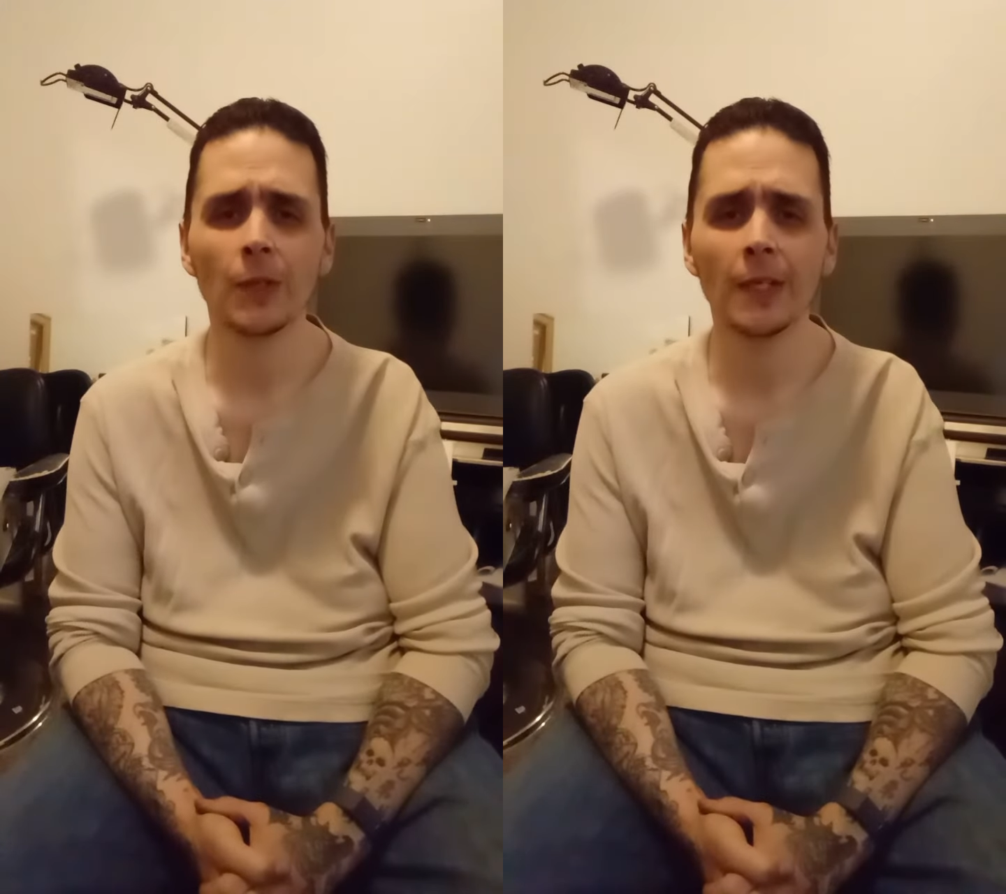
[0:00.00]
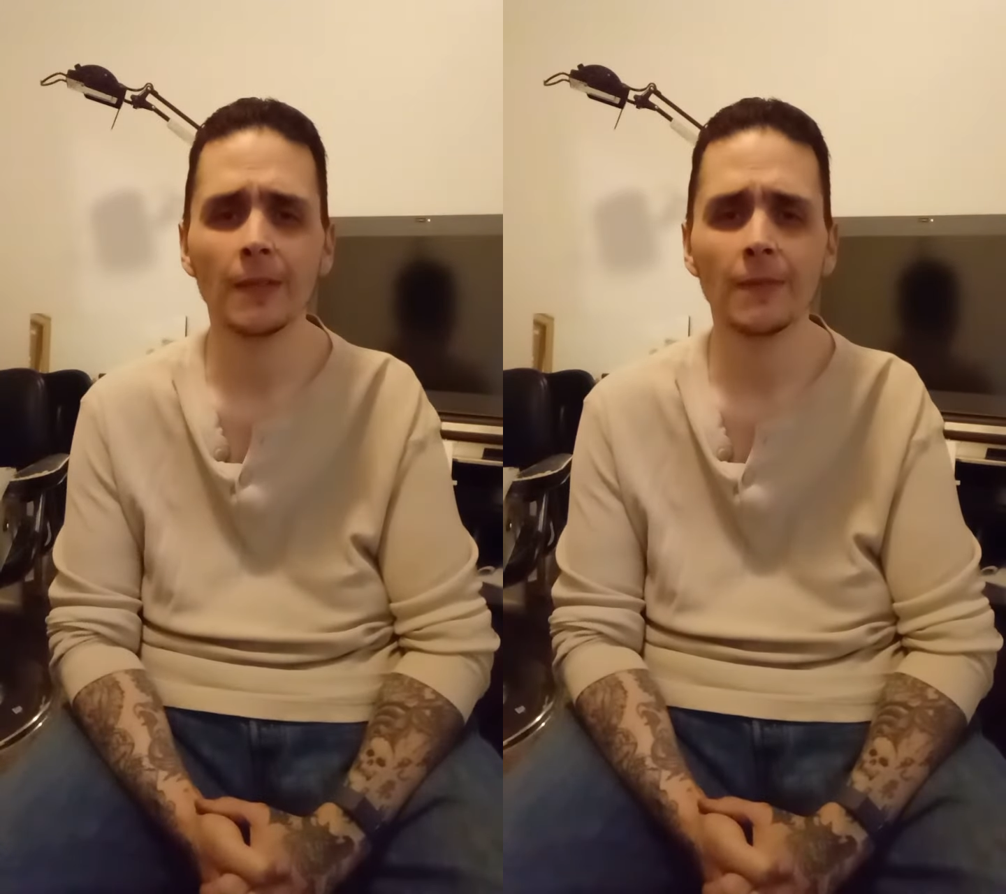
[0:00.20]

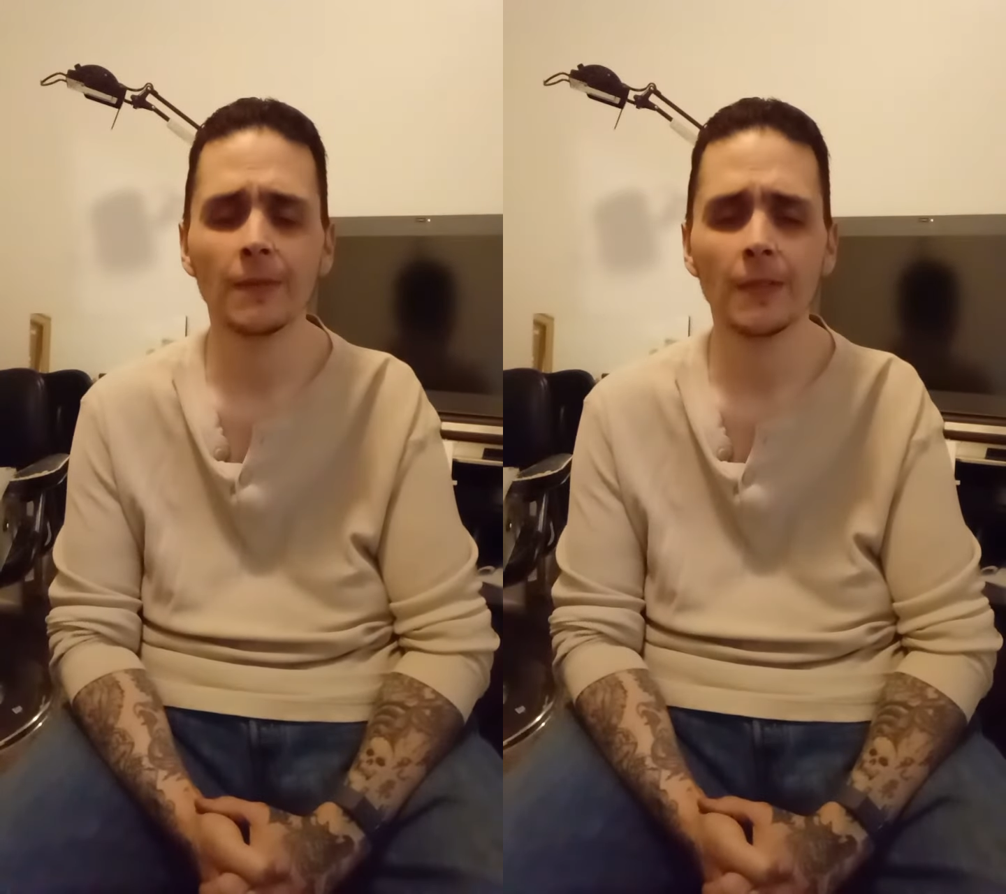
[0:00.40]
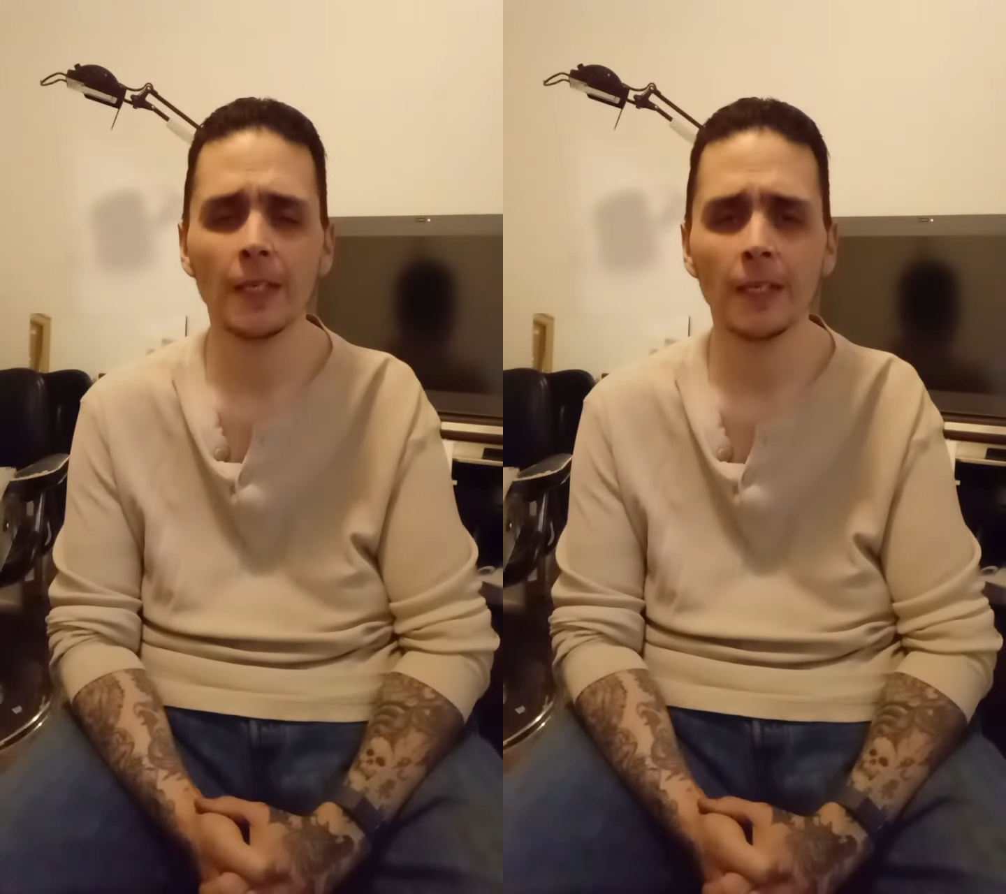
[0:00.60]

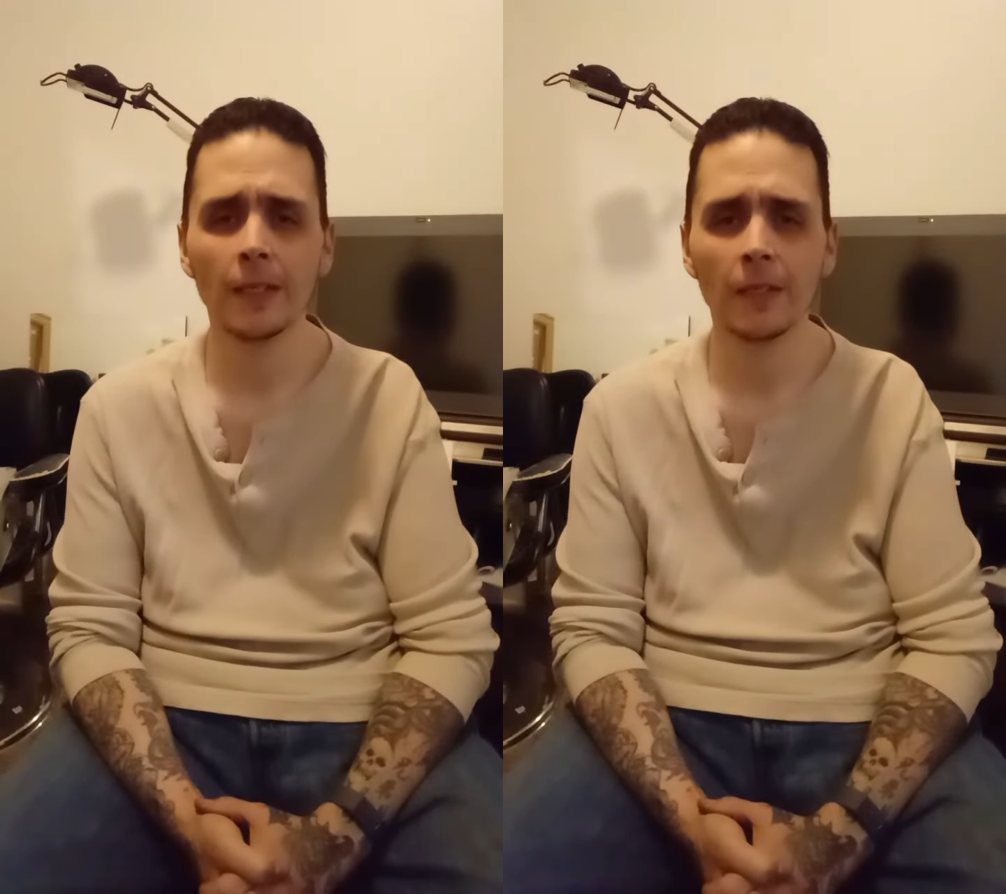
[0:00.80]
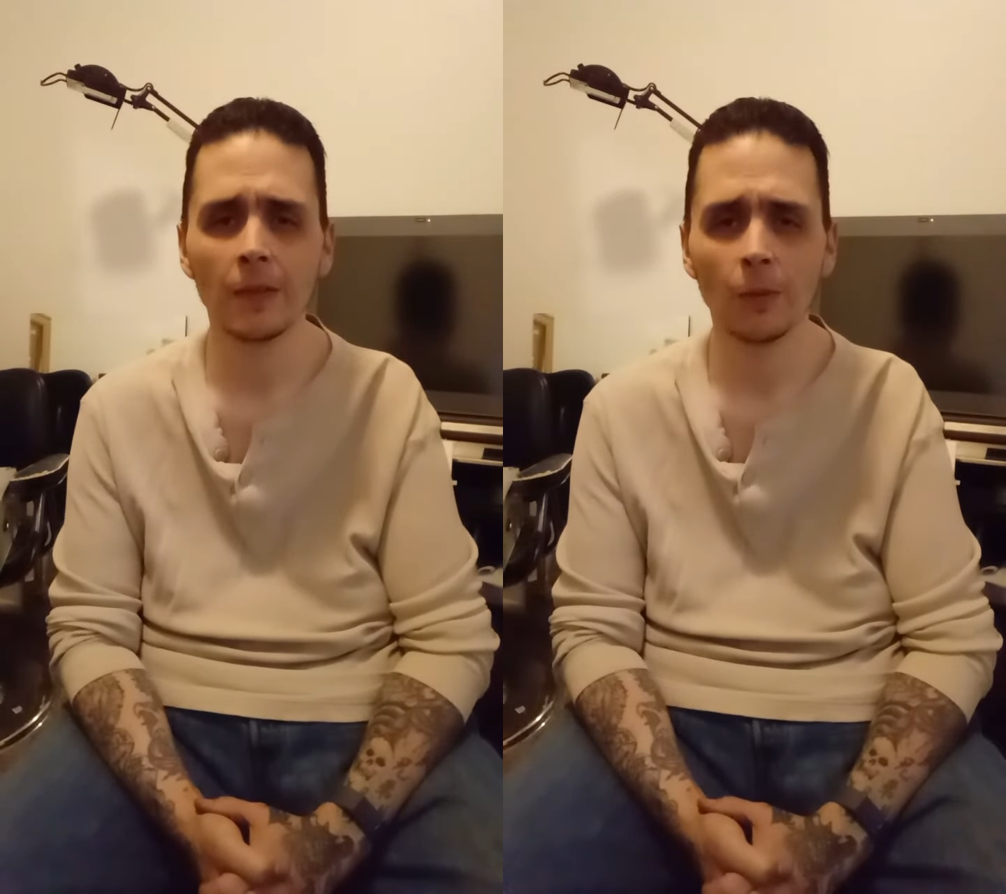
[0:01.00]

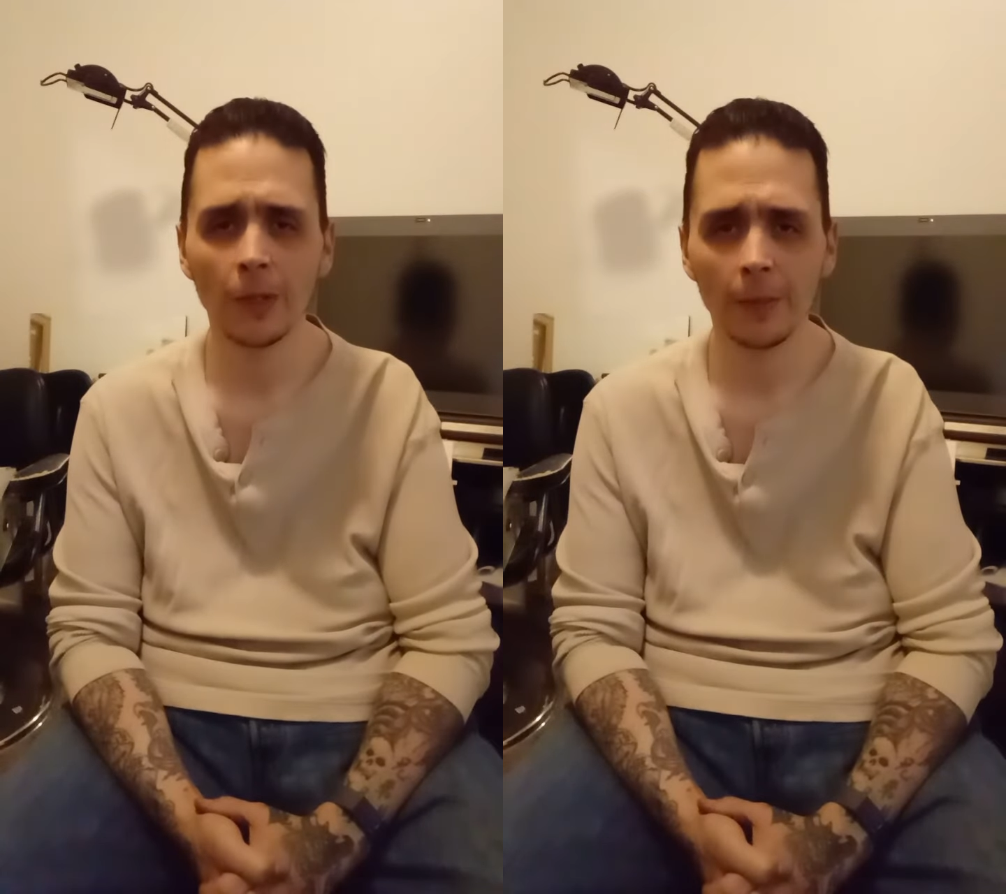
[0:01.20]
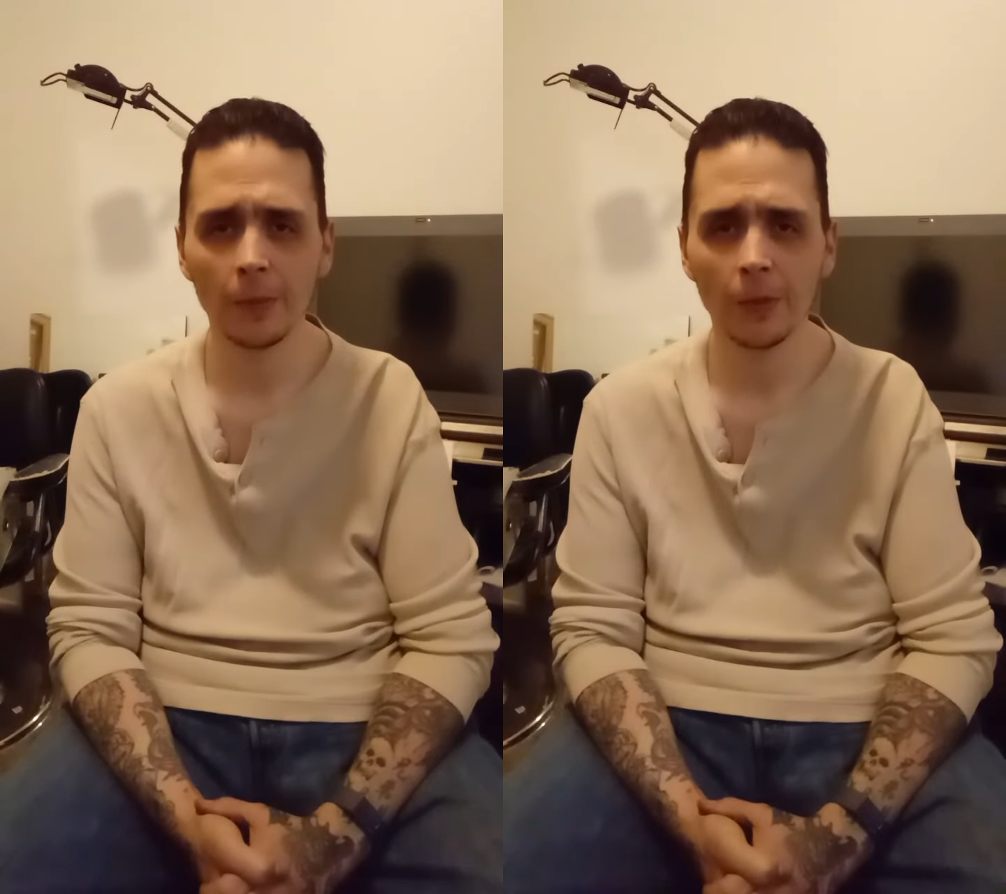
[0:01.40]

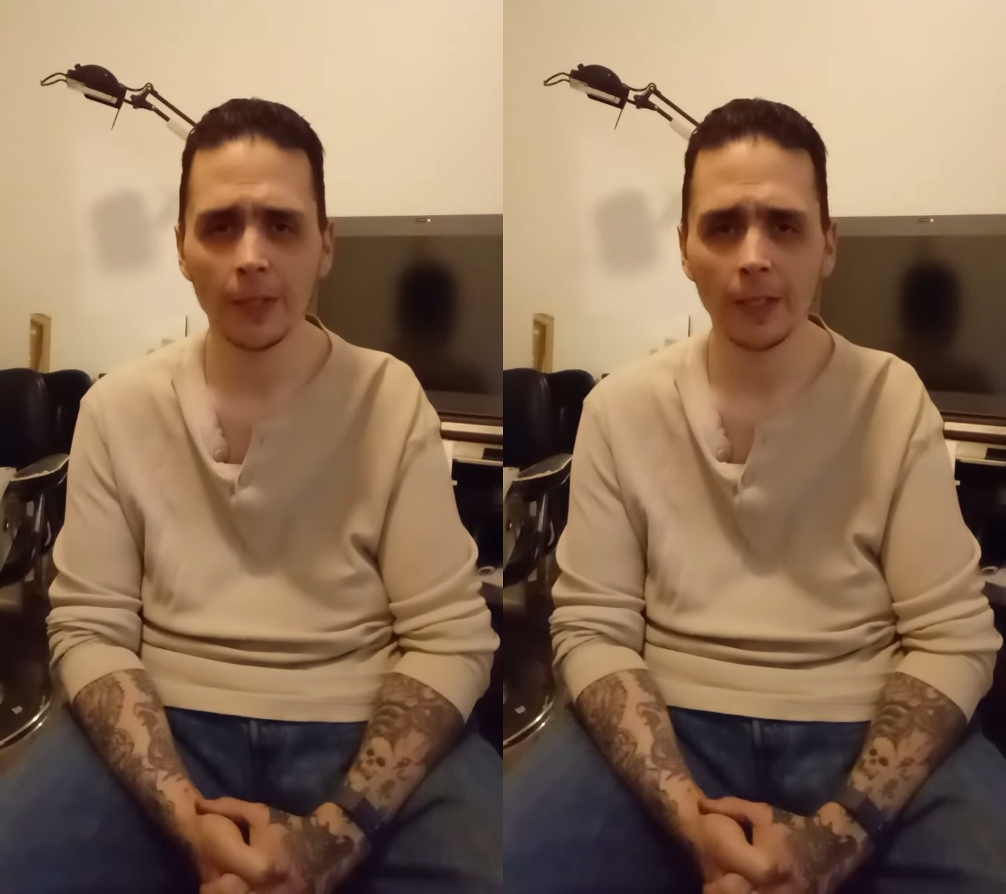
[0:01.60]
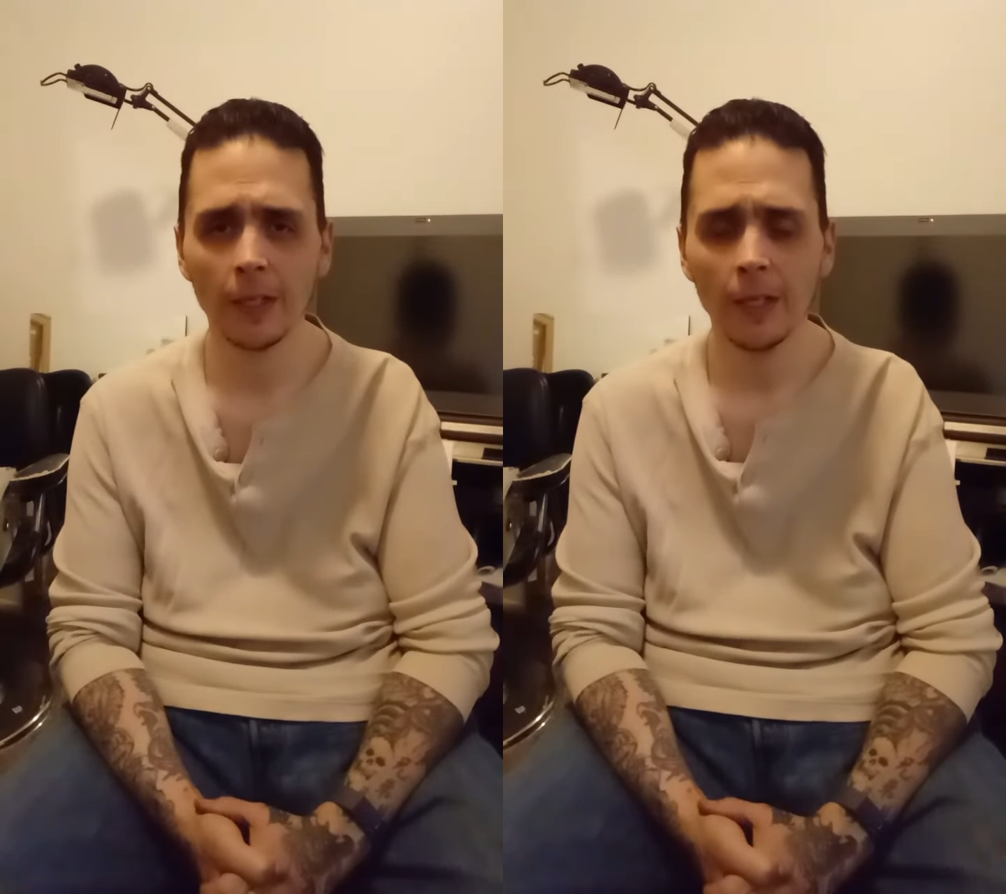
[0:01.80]
what I'm
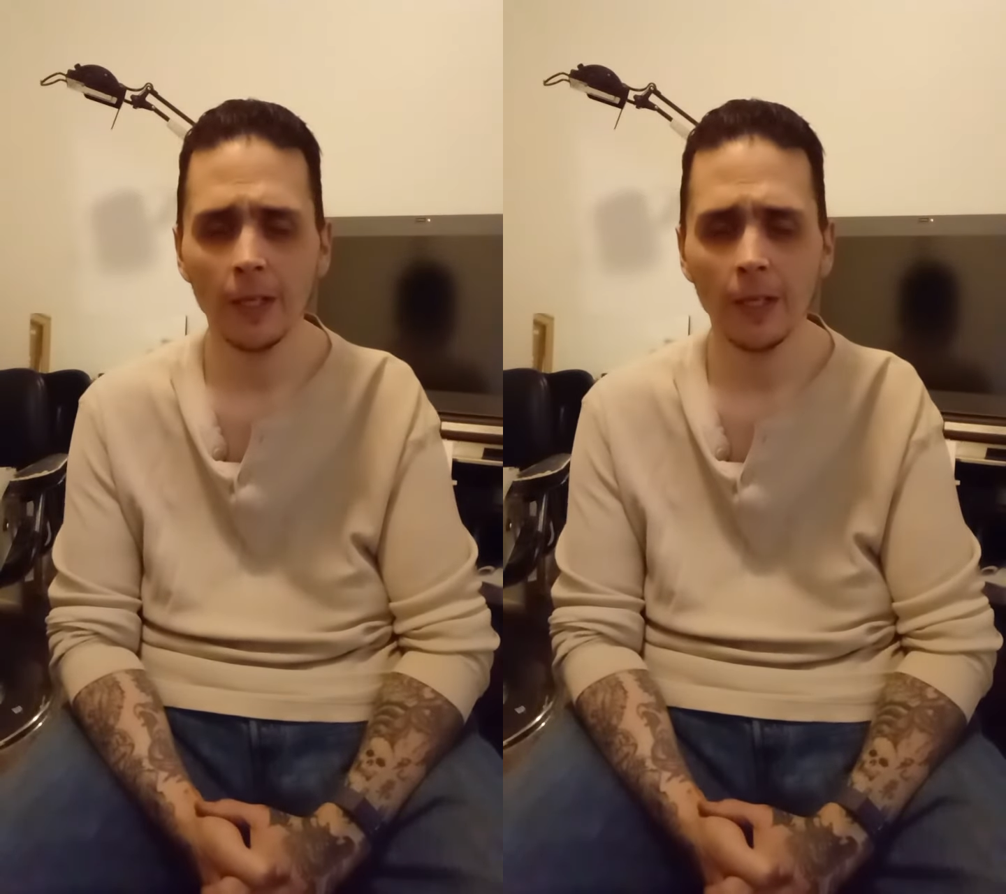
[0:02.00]
doing